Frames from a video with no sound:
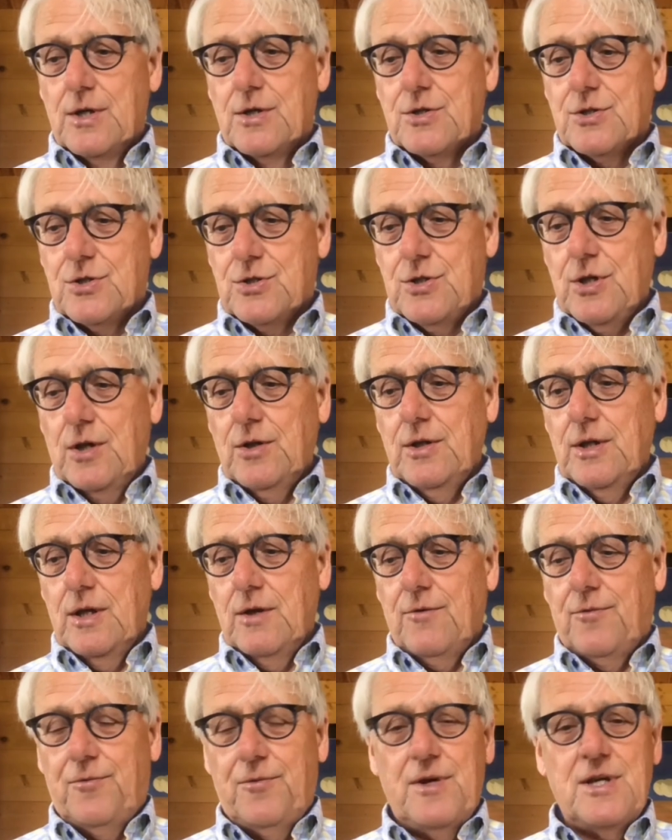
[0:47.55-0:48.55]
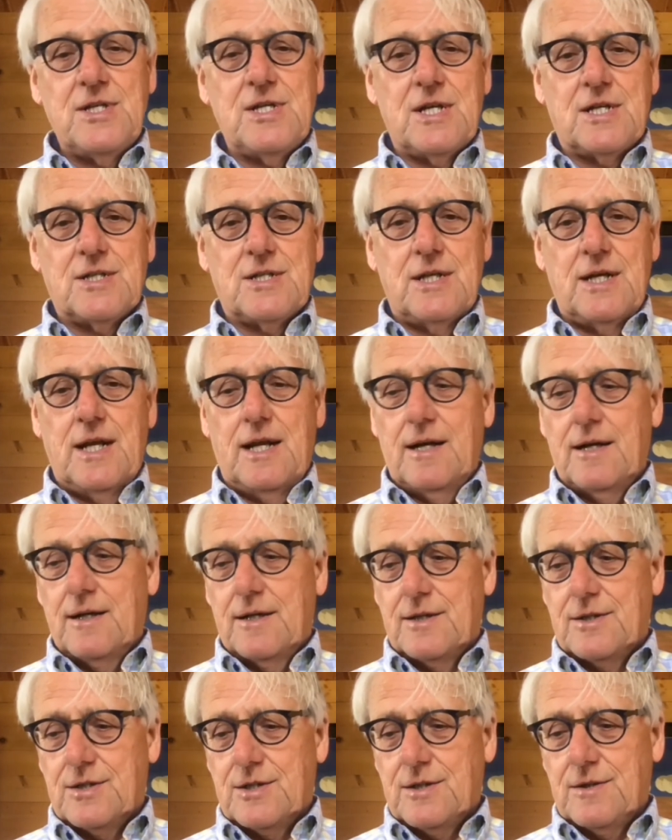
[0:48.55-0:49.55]
Studying Physics in
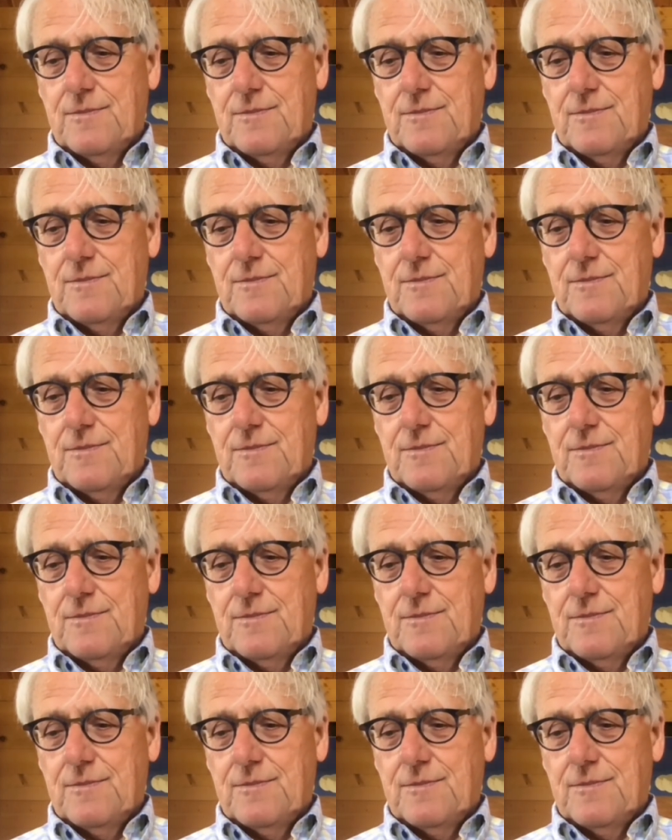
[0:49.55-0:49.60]
English.